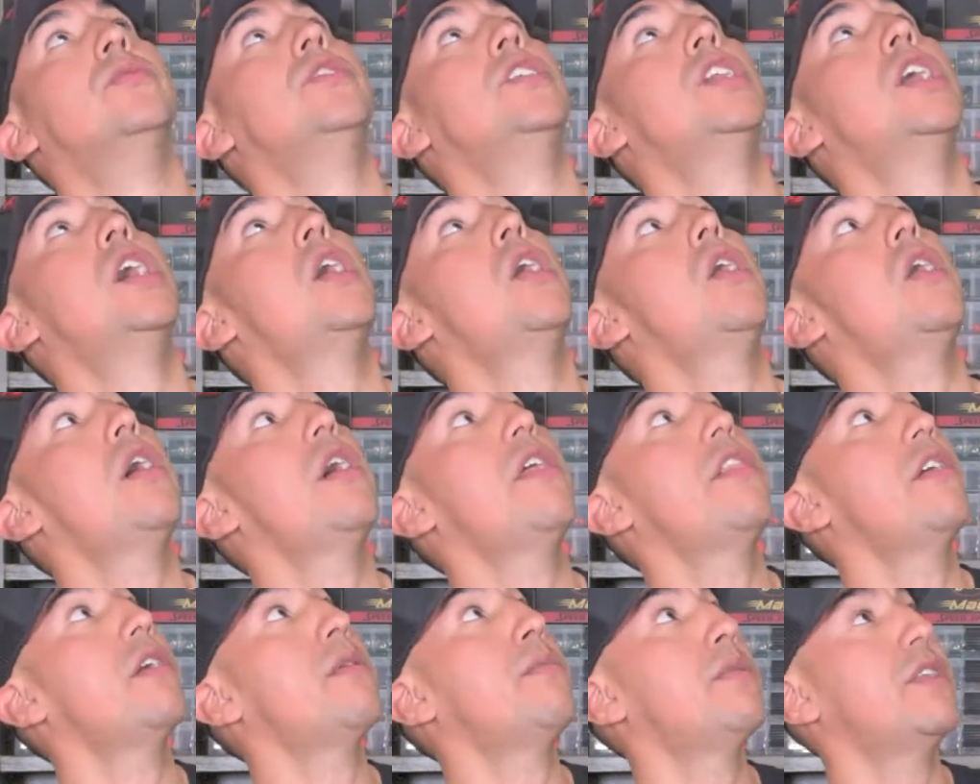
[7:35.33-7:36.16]
No
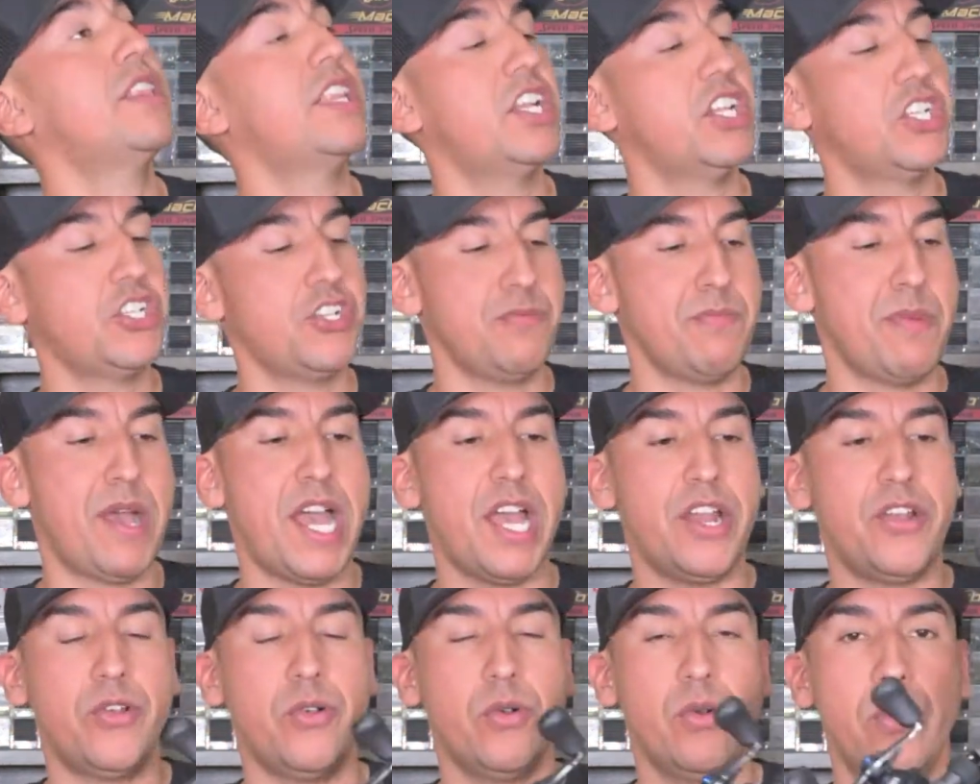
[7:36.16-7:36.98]
other but the
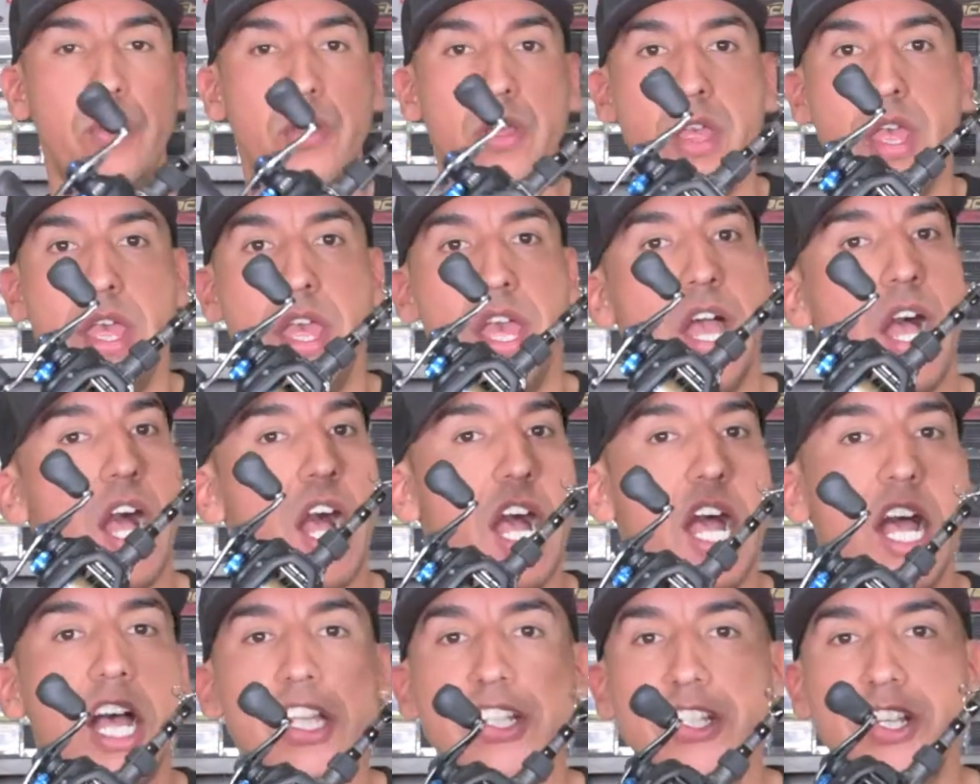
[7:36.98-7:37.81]
Shimano,
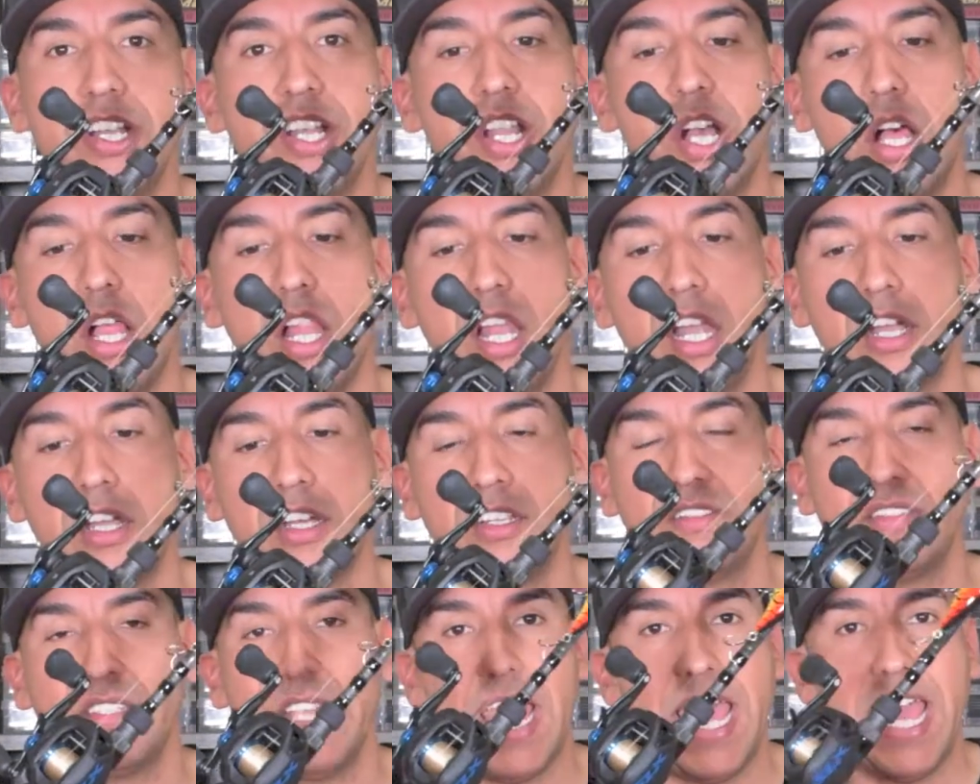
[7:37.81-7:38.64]
$100
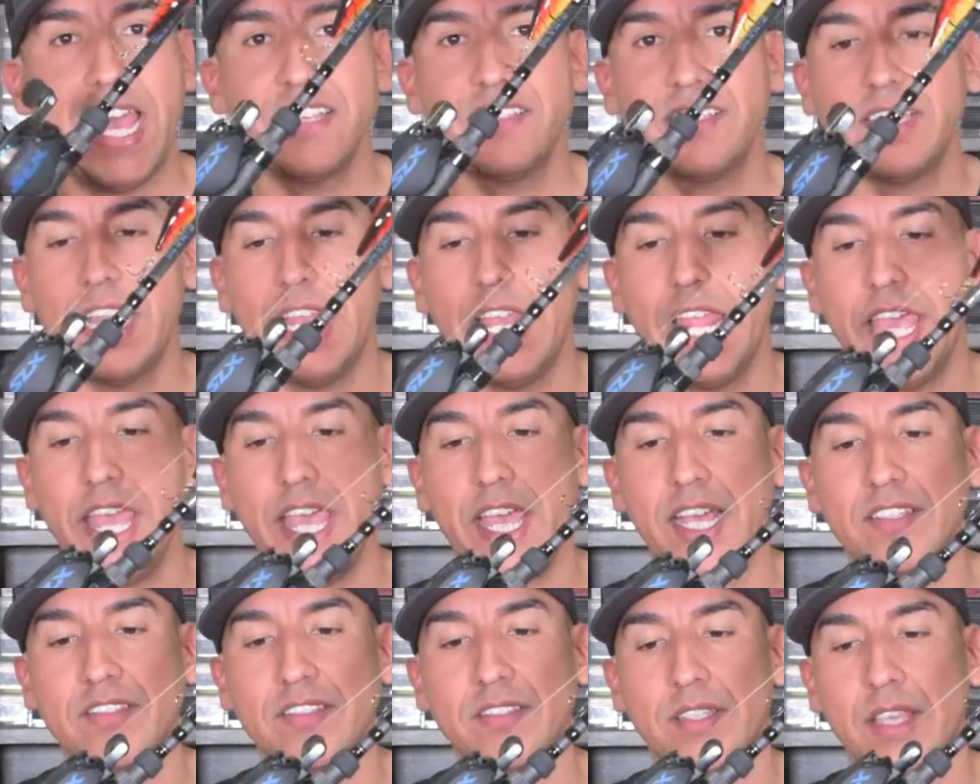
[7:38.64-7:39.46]

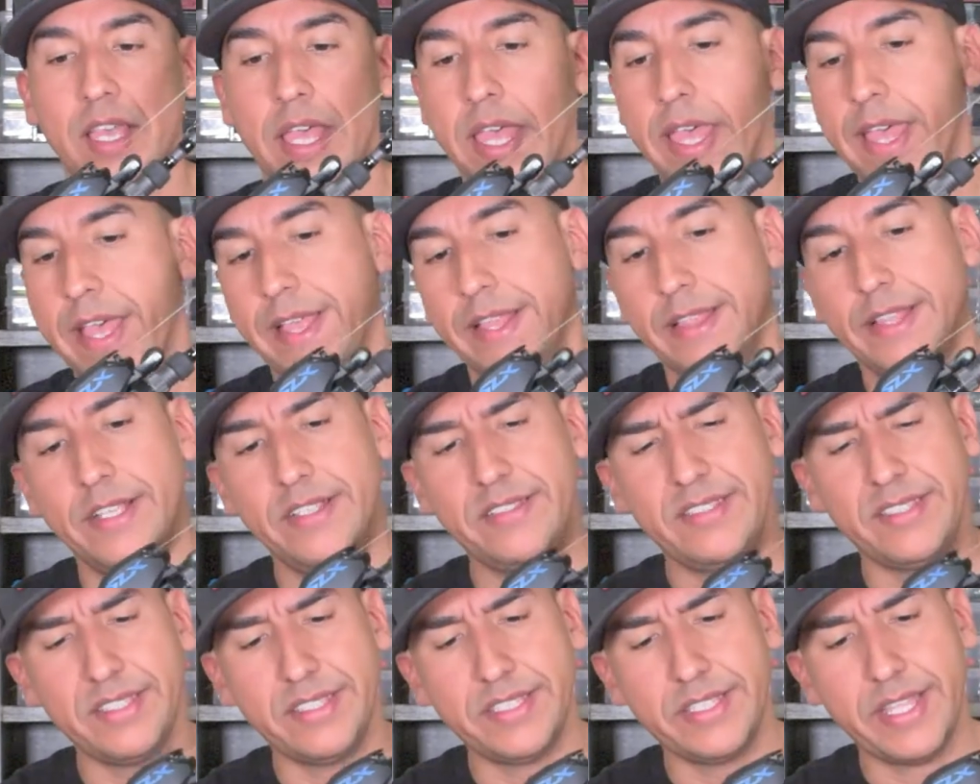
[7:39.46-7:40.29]
SLX.
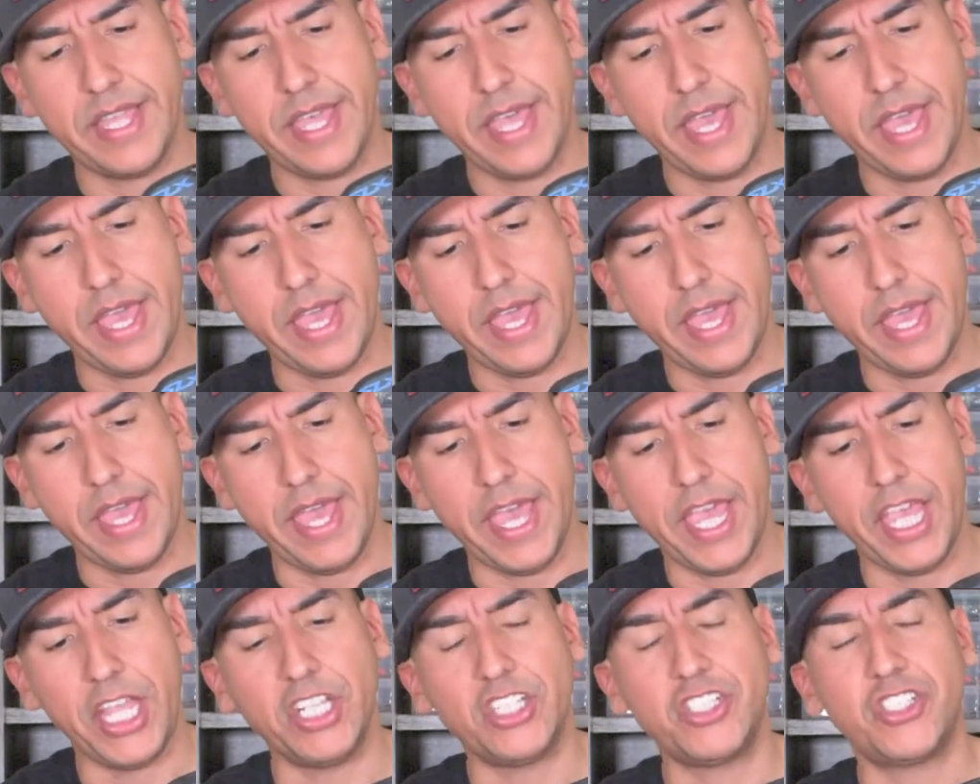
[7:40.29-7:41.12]
This is the
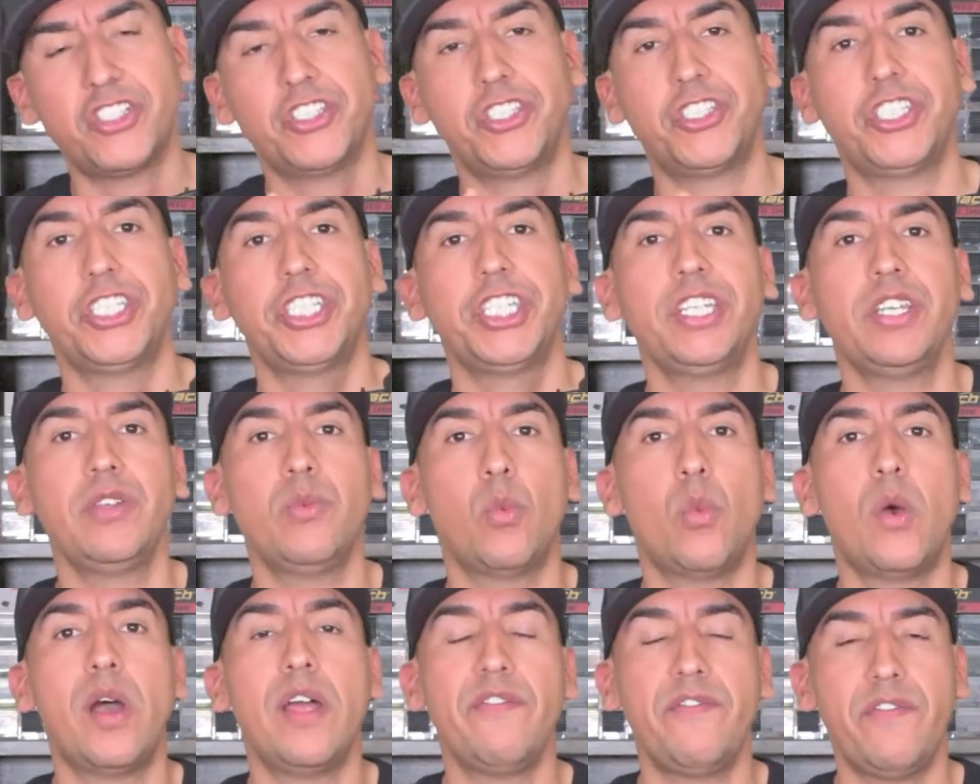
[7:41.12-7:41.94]

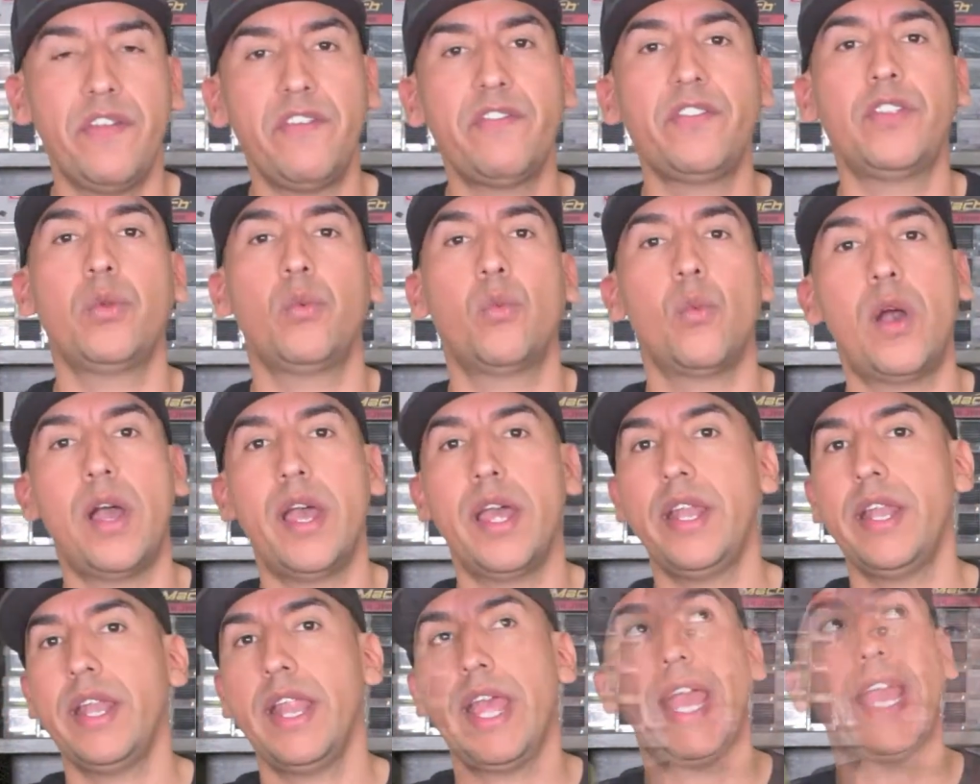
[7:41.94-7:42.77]
HG
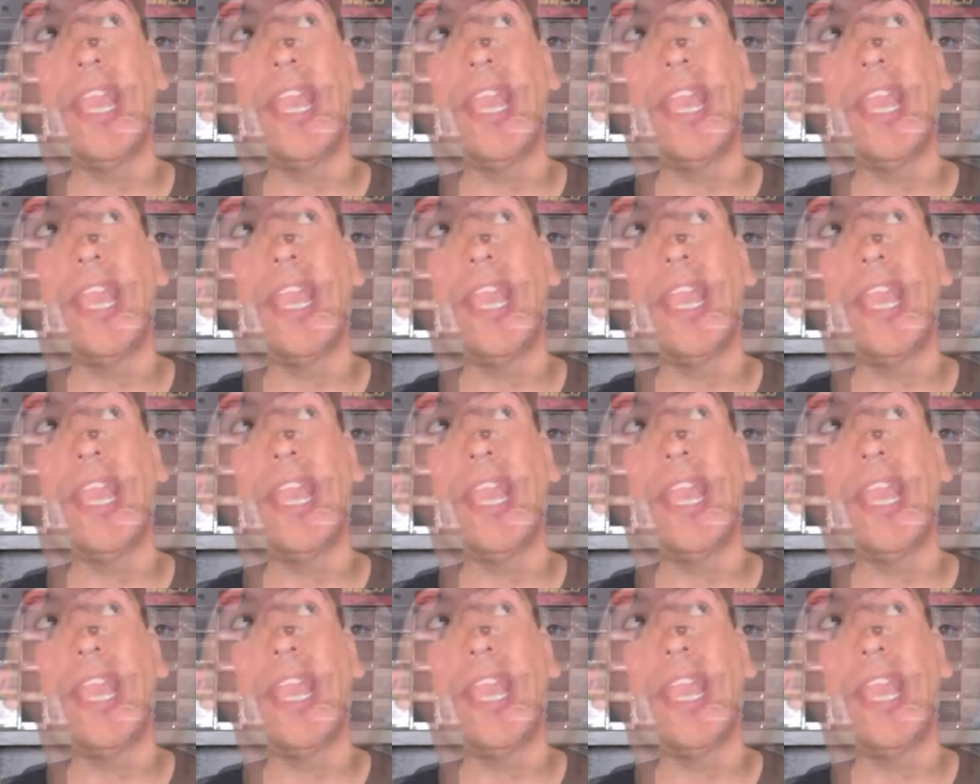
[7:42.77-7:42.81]
151.